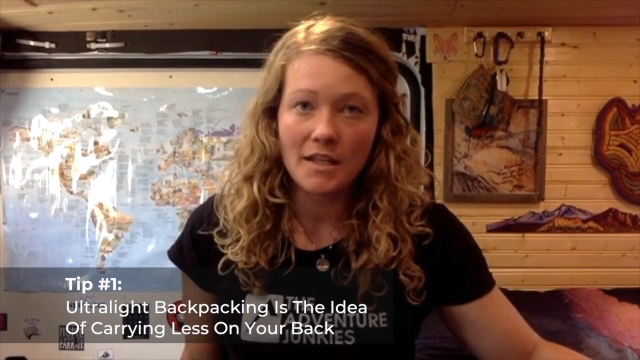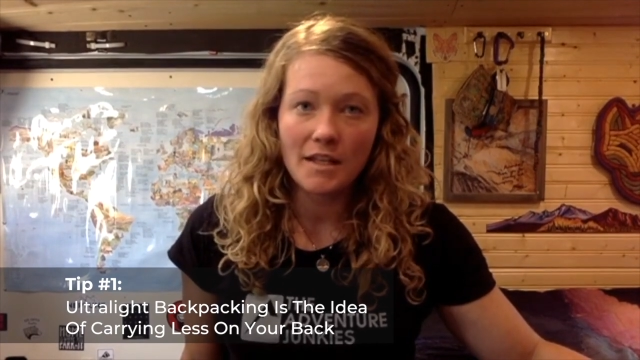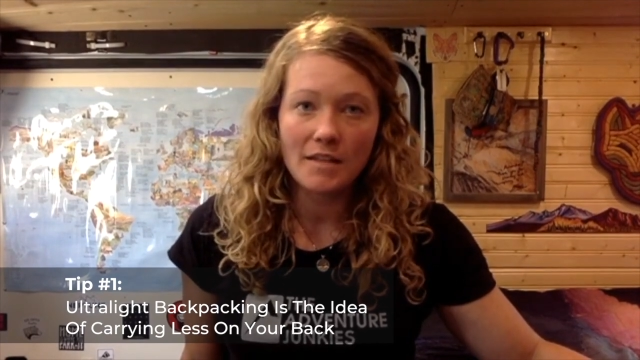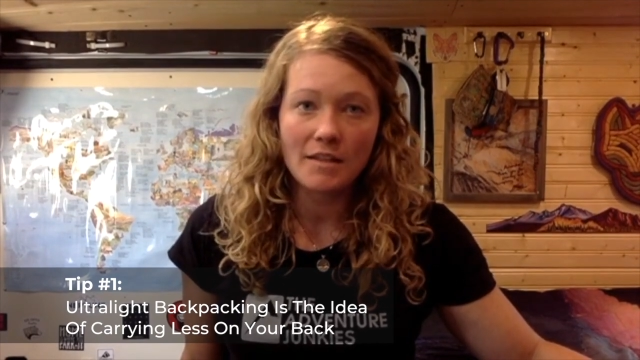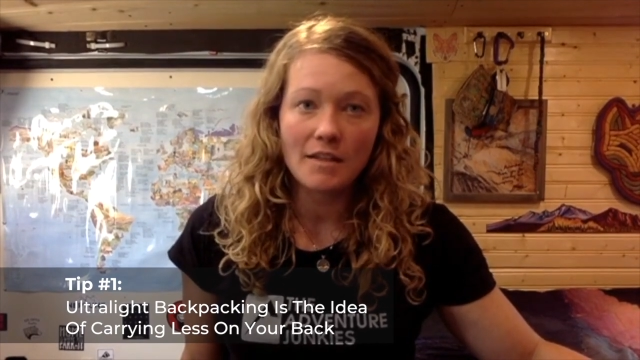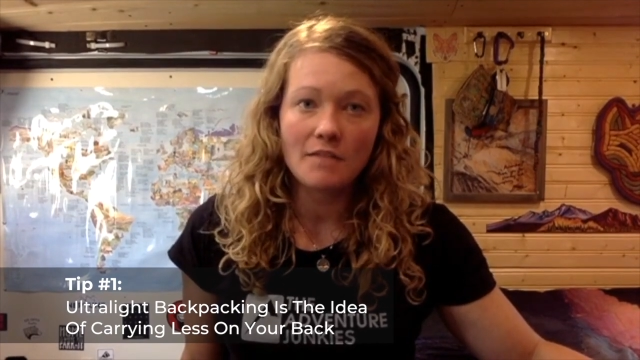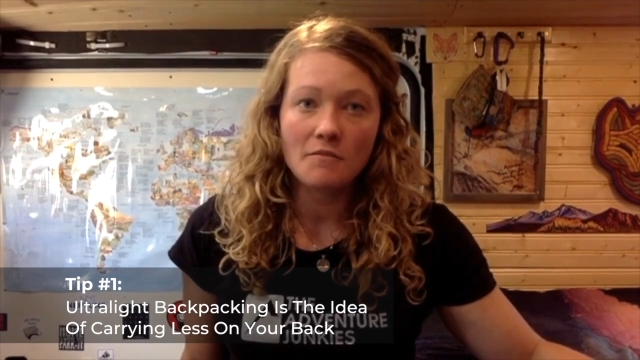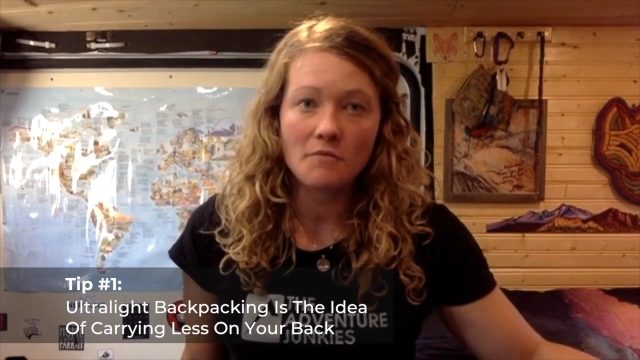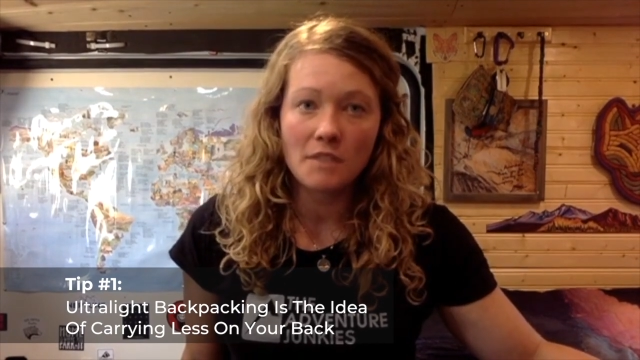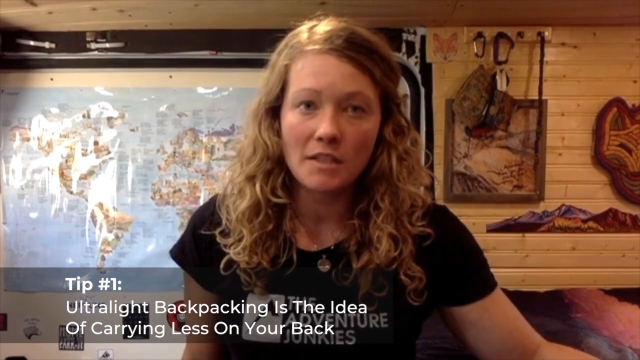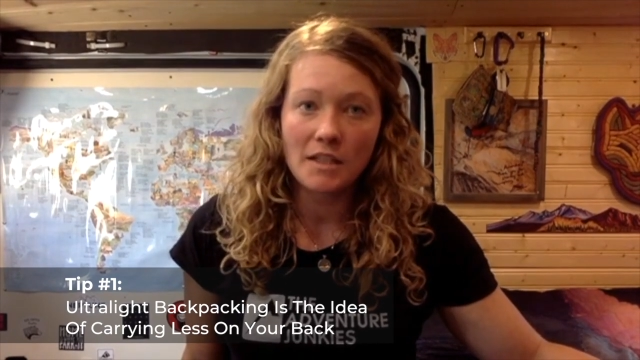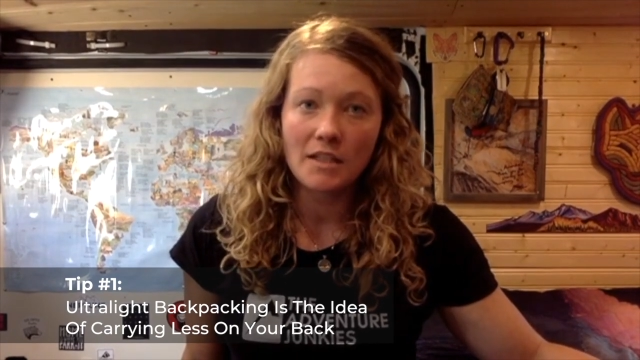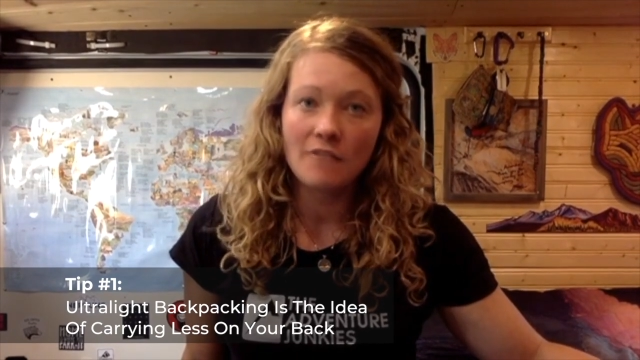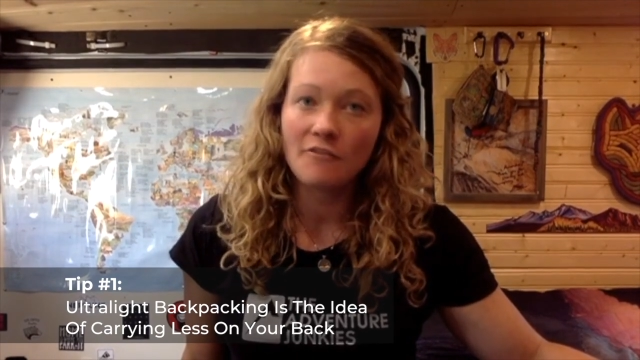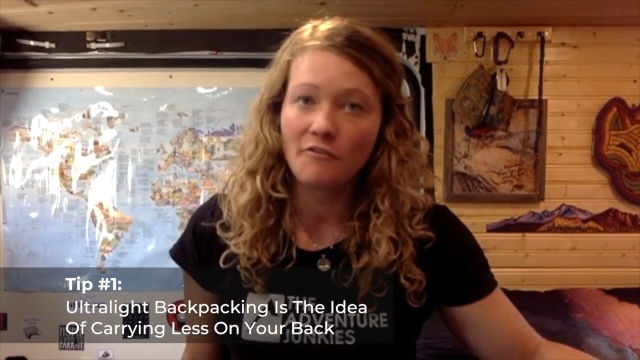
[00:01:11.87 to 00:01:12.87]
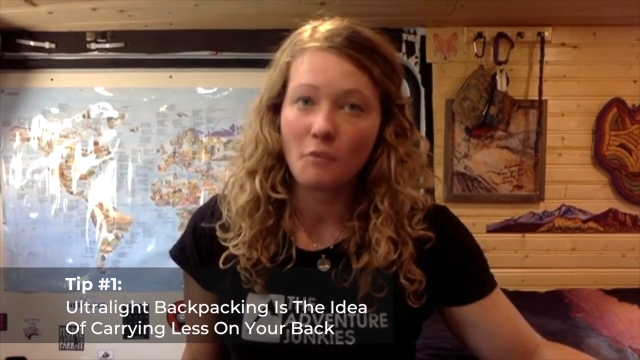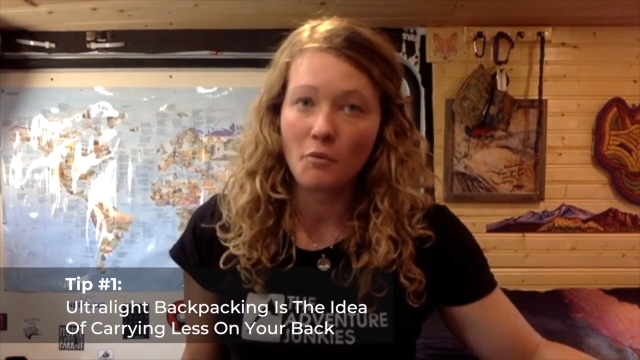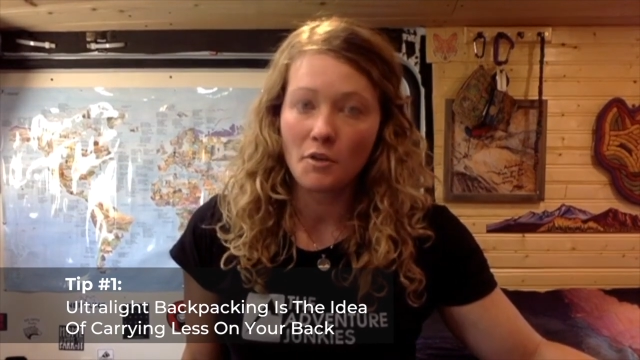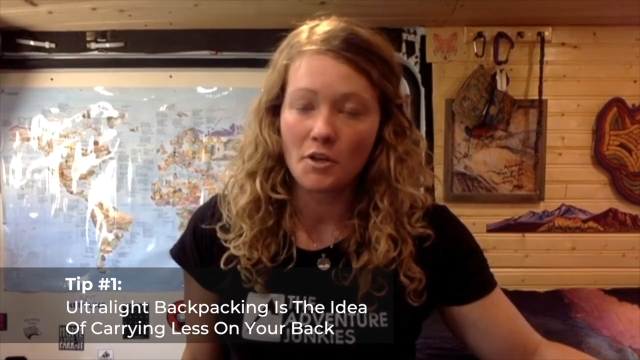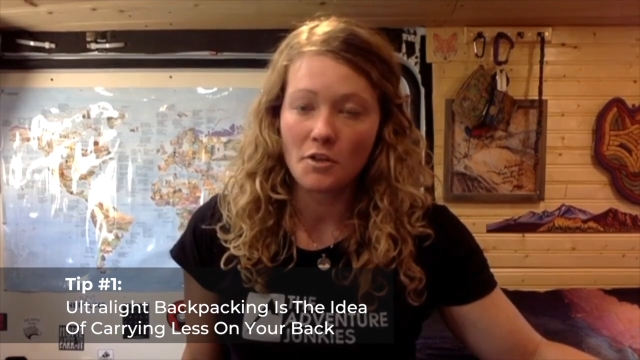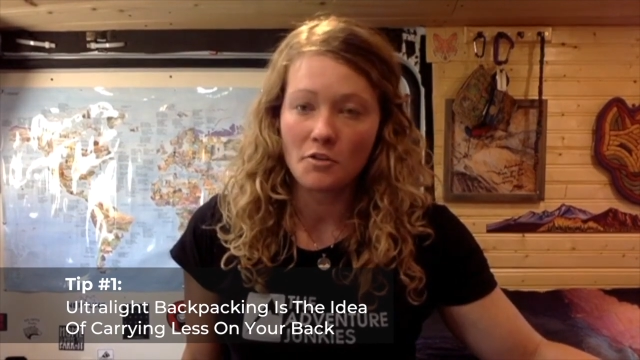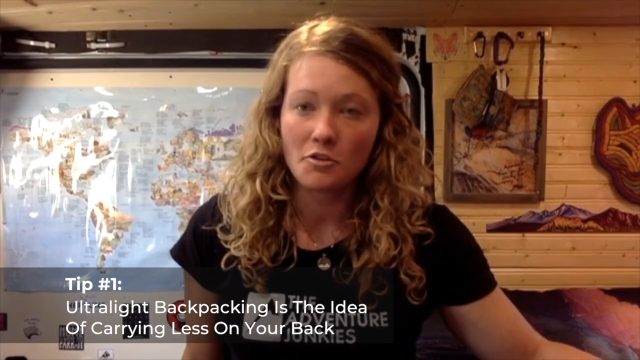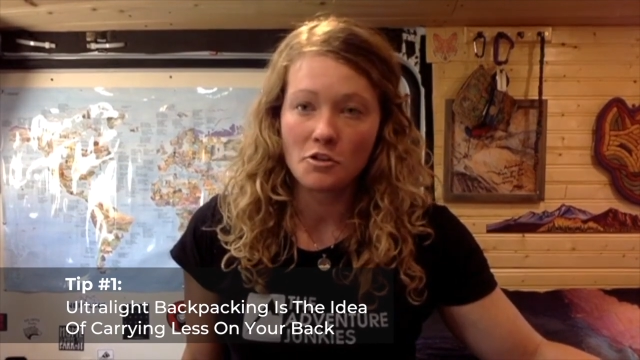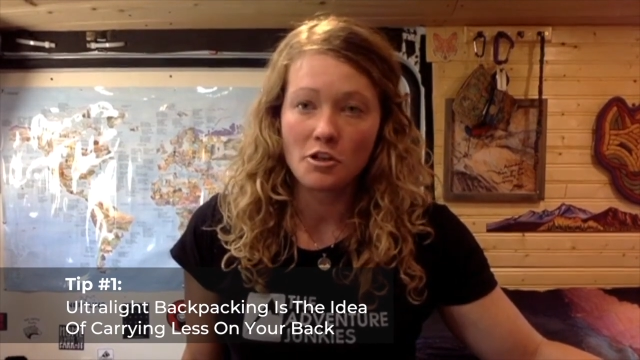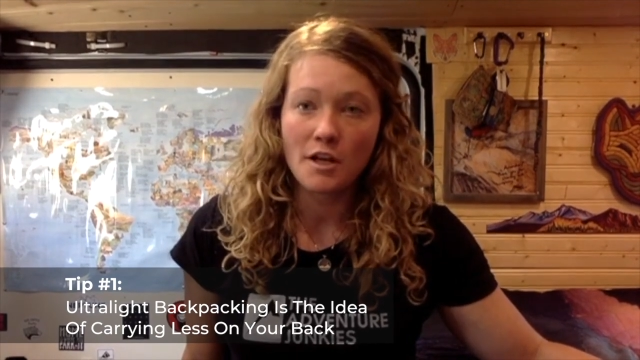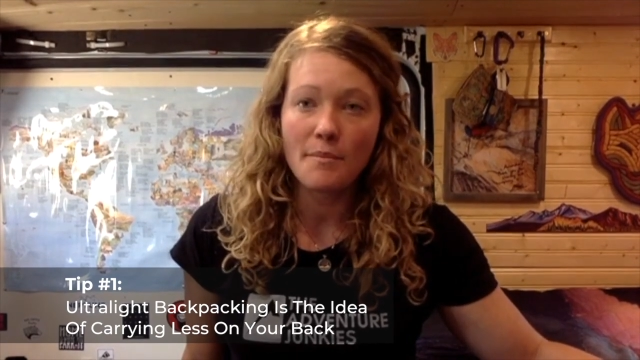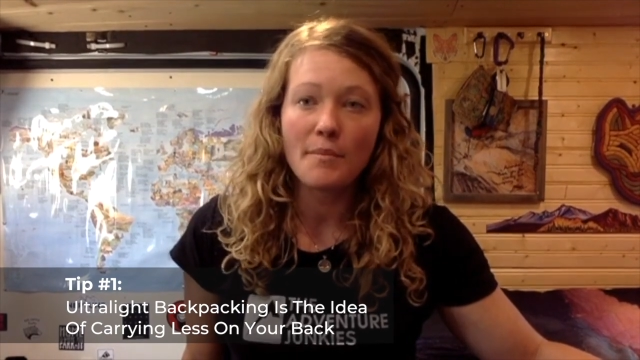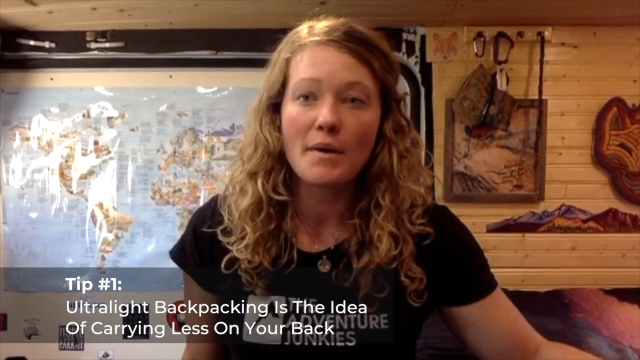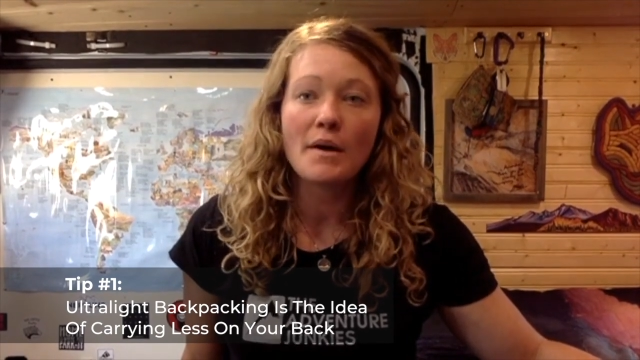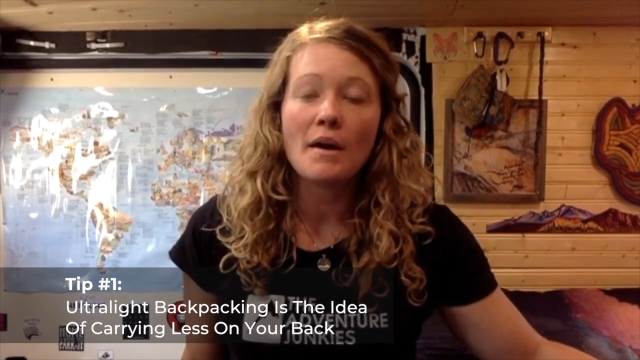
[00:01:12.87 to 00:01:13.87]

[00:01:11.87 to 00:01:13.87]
in it that you need for your trip,